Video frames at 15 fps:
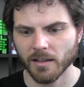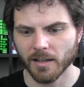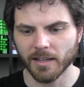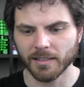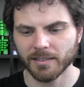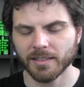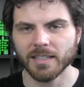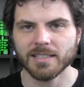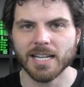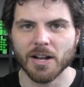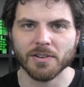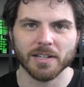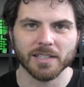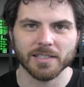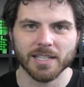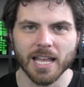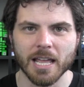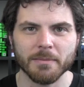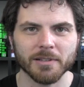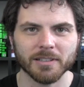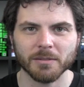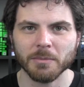a sit down at a
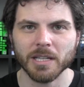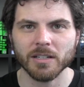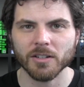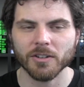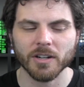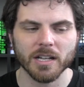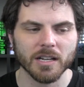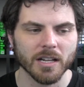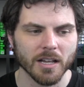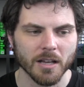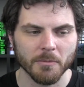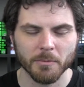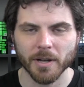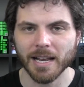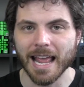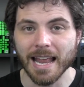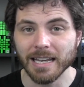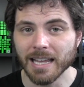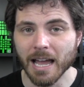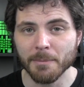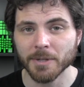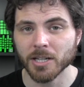table, it's a meet and greet, but
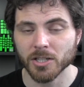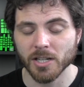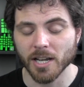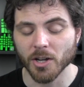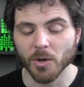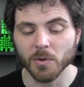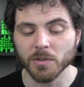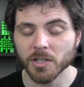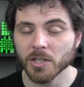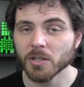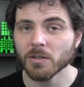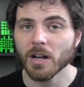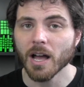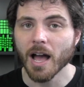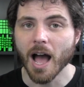any competition I go to,